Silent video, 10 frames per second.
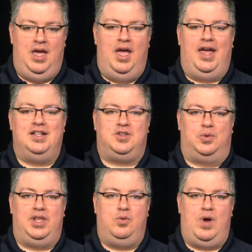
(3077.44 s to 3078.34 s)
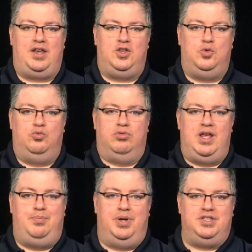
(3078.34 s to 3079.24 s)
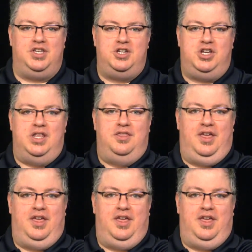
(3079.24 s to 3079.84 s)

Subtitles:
It's only when you reposition